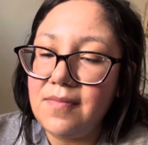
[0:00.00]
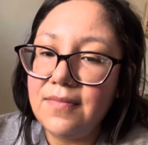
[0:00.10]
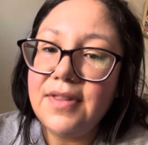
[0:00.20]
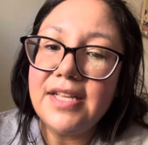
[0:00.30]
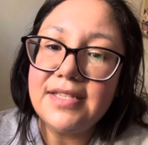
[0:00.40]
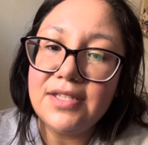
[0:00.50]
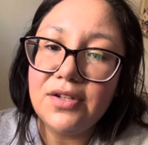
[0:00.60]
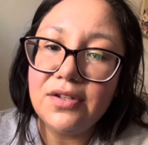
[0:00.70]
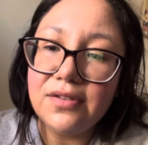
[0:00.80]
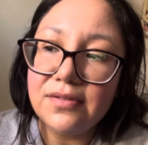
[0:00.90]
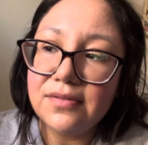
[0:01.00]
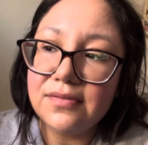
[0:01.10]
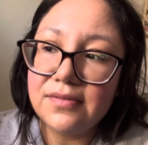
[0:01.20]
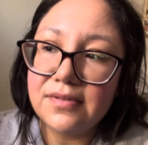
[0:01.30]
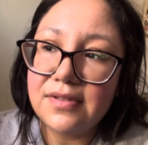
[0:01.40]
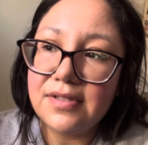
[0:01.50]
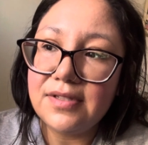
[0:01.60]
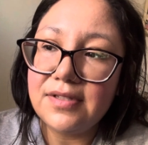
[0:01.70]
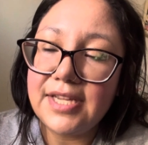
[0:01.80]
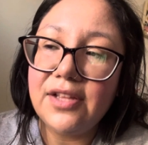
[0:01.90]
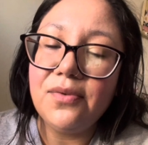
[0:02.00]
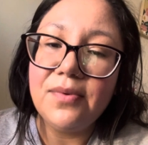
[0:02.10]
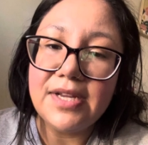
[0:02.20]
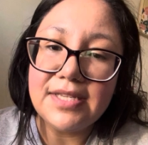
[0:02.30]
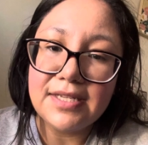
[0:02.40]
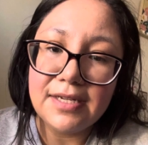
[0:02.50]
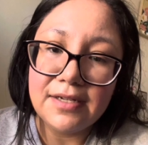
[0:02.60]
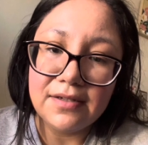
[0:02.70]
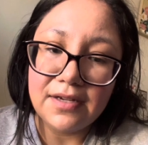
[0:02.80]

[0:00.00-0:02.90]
they still take the risk and